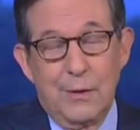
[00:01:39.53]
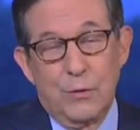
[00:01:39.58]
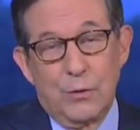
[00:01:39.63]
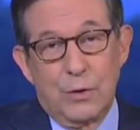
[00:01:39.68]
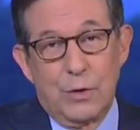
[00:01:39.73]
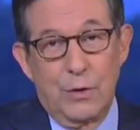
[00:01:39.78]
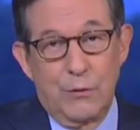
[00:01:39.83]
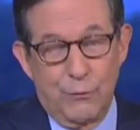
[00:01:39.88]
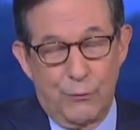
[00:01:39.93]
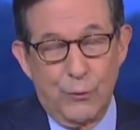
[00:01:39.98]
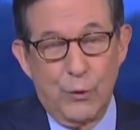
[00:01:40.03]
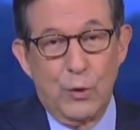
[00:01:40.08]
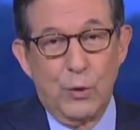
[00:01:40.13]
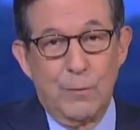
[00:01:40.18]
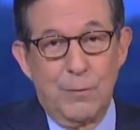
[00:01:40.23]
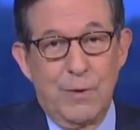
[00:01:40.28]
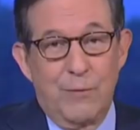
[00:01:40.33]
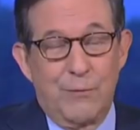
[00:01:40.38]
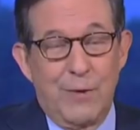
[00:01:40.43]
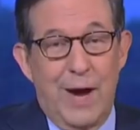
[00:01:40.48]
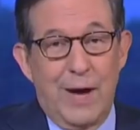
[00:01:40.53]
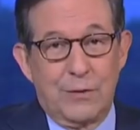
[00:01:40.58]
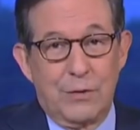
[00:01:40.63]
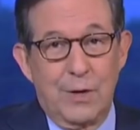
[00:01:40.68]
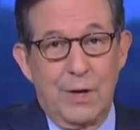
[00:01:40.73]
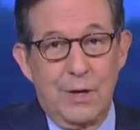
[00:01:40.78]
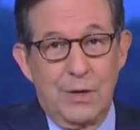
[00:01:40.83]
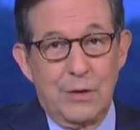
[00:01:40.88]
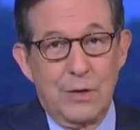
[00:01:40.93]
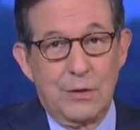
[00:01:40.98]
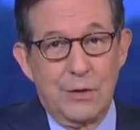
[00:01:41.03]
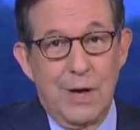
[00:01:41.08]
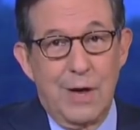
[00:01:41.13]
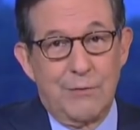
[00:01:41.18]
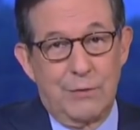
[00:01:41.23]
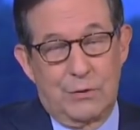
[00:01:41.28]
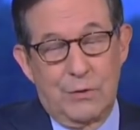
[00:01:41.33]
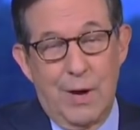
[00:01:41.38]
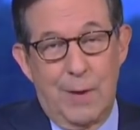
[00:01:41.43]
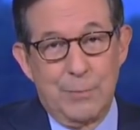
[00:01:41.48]
confirm the fact that he didn't
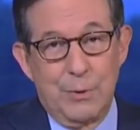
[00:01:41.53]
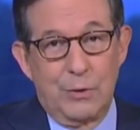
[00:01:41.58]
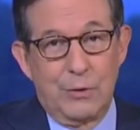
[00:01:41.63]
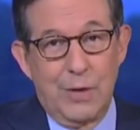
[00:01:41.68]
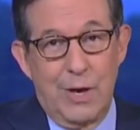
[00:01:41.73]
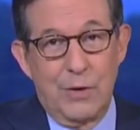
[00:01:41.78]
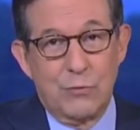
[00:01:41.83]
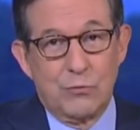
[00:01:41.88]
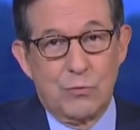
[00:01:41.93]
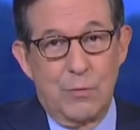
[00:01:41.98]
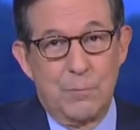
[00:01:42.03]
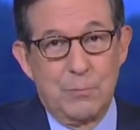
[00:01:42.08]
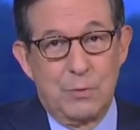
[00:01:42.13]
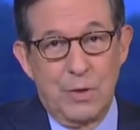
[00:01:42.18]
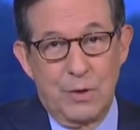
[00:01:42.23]
have a temper tantrum,